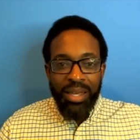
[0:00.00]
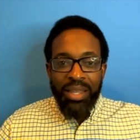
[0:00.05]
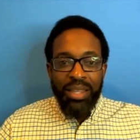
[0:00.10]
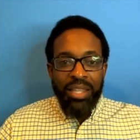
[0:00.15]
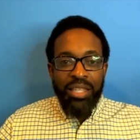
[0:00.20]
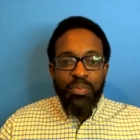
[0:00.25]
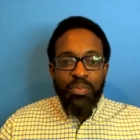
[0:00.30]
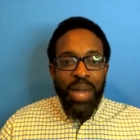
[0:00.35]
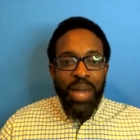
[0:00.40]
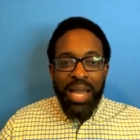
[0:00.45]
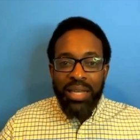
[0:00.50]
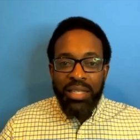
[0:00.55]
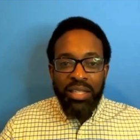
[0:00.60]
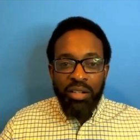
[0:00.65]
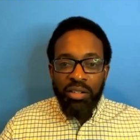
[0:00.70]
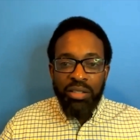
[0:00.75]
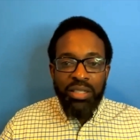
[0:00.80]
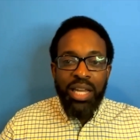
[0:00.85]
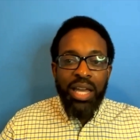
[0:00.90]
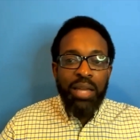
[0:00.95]
This past
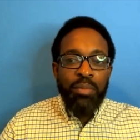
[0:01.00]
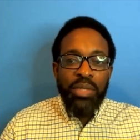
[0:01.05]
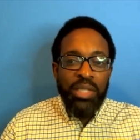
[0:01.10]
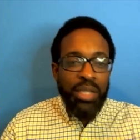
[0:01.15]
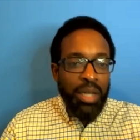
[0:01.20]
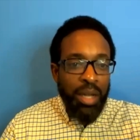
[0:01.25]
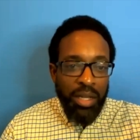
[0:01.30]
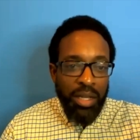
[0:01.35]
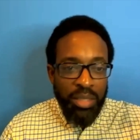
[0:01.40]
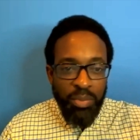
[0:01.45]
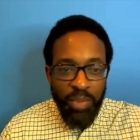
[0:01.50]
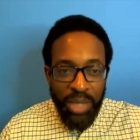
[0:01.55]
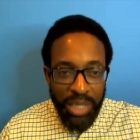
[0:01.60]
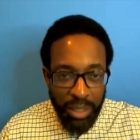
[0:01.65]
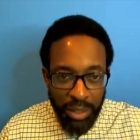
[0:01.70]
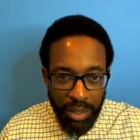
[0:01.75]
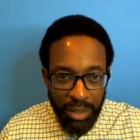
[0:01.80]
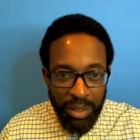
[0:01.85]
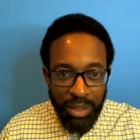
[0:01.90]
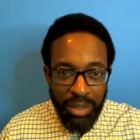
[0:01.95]
year, time has lost
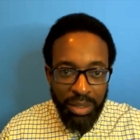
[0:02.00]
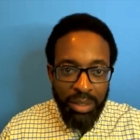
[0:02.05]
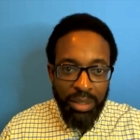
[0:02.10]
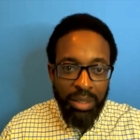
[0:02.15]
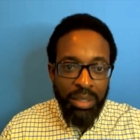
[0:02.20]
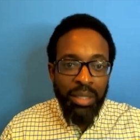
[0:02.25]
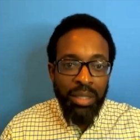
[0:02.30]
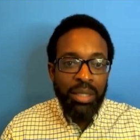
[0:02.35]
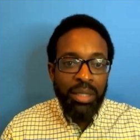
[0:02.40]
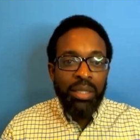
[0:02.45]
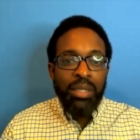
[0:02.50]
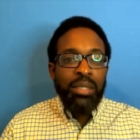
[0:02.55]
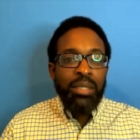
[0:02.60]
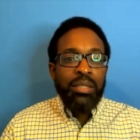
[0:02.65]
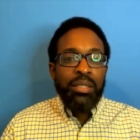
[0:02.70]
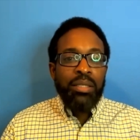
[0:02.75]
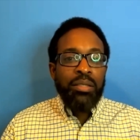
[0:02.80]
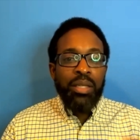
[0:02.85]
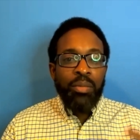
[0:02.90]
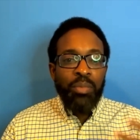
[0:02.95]
meaning.
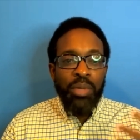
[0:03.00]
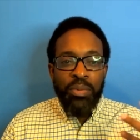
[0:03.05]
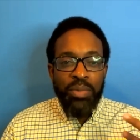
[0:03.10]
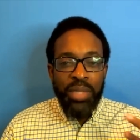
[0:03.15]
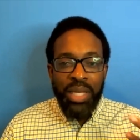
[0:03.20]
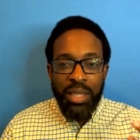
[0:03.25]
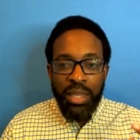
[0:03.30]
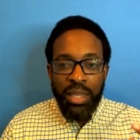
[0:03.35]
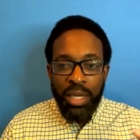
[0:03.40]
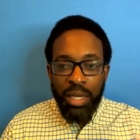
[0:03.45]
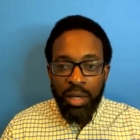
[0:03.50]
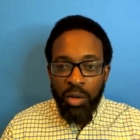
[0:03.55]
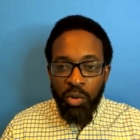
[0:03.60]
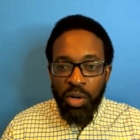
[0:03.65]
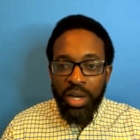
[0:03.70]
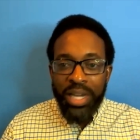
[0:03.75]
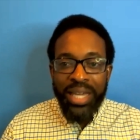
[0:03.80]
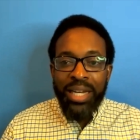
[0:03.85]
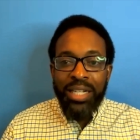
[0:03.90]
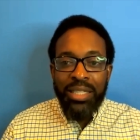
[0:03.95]
So sometimes I think,
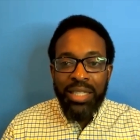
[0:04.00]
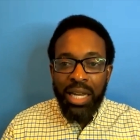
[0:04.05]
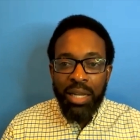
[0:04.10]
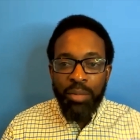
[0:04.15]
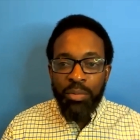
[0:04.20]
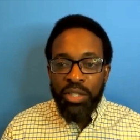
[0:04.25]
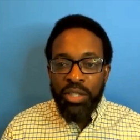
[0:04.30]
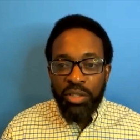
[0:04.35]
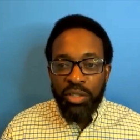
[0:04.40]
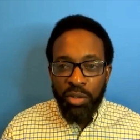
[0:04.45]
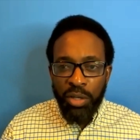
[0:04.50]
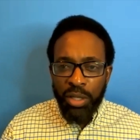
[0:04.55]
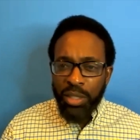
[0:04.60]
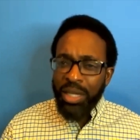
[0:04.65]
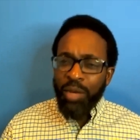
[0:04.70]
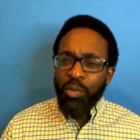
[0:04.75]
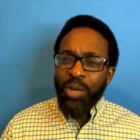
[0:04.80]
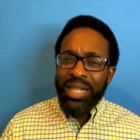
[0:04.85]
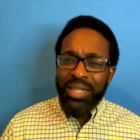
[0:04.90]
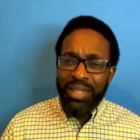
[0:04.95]
oh, I got to tell him this story. It's
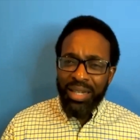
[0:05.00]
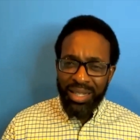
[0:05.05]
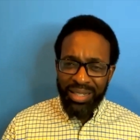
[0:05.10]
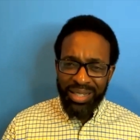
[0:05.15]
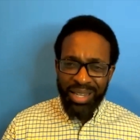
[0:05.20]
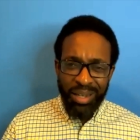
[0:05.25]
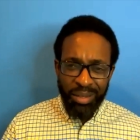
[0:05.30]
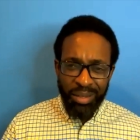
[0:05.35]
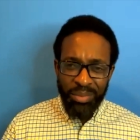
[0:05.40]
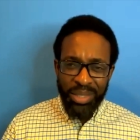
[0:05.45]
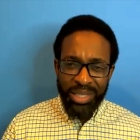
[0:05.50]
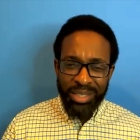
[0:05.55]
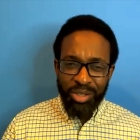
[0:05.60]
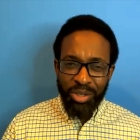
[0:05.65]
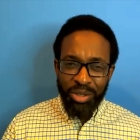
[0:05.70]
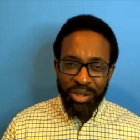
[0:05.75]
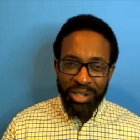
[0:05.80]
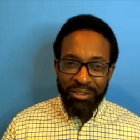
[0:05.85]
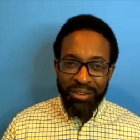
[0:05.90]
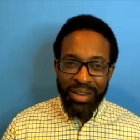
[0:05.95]
like, wait, did I tell him this
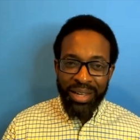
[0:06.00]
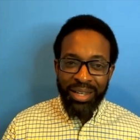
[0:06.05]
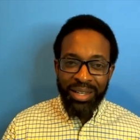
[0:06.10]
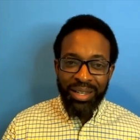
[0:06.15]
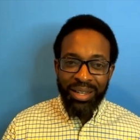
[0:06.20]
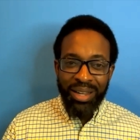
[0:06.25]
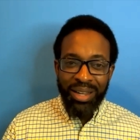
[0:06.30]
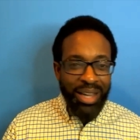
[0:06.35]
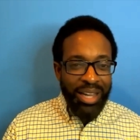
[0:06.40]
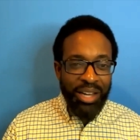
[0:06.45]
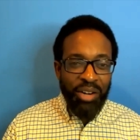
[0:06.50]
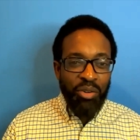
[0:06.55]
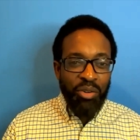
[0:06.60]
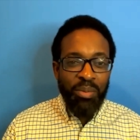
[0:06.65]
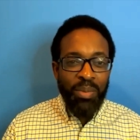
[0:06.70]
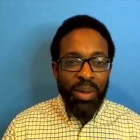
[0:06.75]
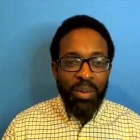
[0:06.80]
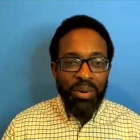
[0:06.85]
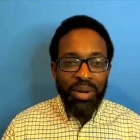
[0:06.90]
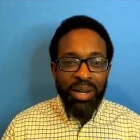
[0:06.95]
story already? I don't
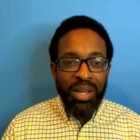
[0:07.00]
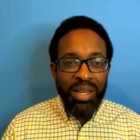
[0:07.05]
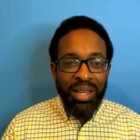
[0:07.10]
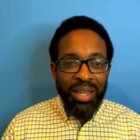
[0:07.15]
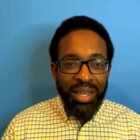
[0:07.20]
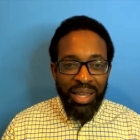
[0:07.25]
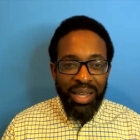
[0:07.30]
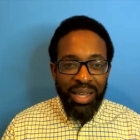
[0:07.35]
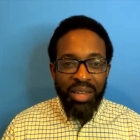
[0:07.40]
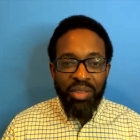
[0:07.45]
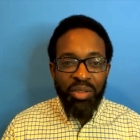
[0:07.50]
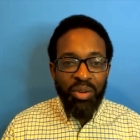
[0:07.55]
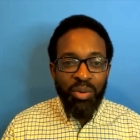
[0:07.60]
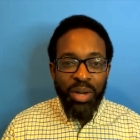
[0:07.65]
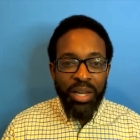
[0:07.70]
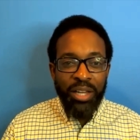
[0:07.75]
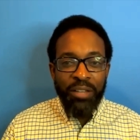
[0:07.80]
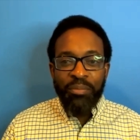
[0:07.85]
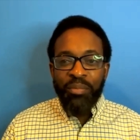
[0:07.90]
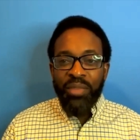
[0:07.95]
remember. Either
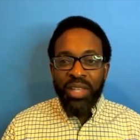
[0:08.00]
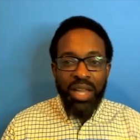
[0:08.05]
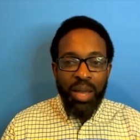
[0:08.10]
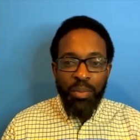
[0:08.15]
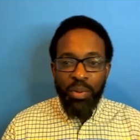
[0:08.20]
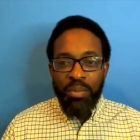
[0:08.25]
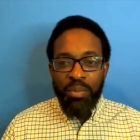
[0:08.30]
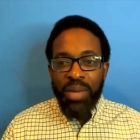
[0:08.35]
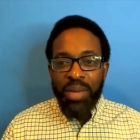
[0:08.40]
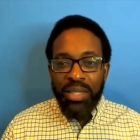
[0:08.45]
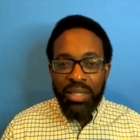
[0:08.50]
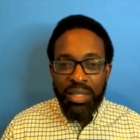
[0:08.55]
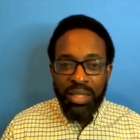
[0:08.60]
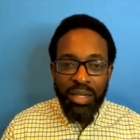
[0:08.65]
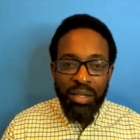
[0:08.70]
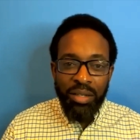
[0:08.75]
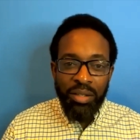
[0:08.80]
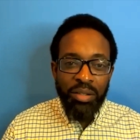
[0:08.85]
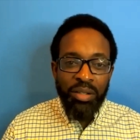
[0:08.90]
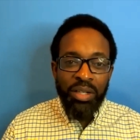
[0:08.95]
way, a couple of months
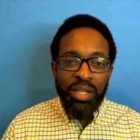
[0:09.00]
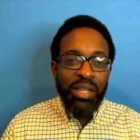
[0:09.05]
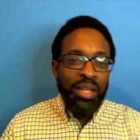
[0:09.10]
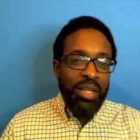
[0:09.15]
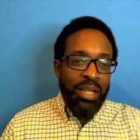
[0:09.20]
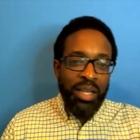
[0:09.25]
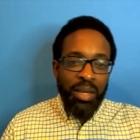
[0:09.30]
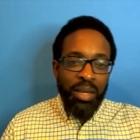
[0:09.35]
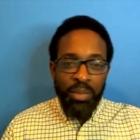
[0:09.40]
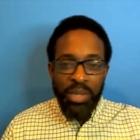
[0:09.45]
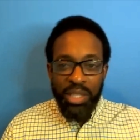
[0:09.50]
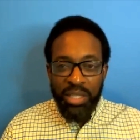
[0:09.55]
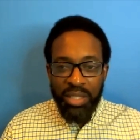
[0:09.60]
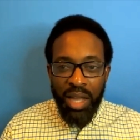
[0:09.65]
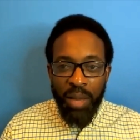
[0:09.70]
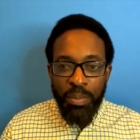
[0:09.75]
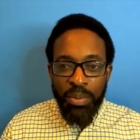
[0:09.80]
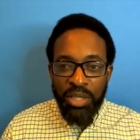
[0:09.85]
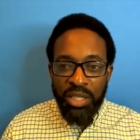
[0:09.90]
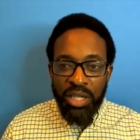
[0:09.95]
ago, I'm in the
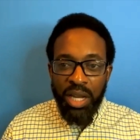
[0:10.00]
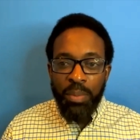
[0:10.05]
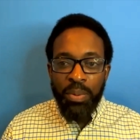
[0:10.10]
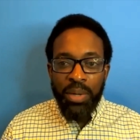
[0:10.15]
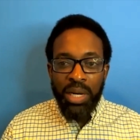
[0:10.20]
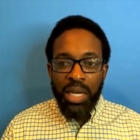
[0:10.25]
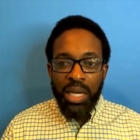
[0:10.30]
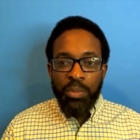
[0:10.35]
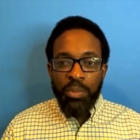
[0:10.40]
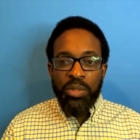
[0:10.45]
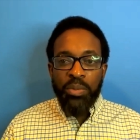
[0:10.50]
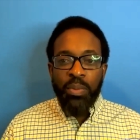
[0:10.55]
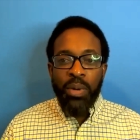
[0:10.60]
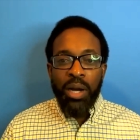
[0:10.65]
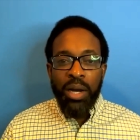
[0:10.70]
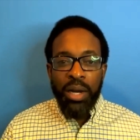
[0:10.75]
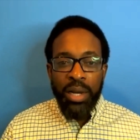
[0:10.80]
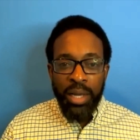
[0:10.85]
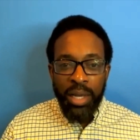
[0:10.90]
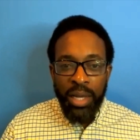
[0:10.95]
Stop and Shop at
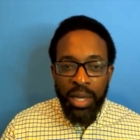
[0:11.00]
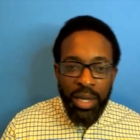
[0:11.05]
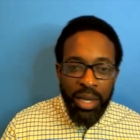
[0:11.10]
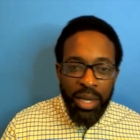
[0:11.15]
Amesbury,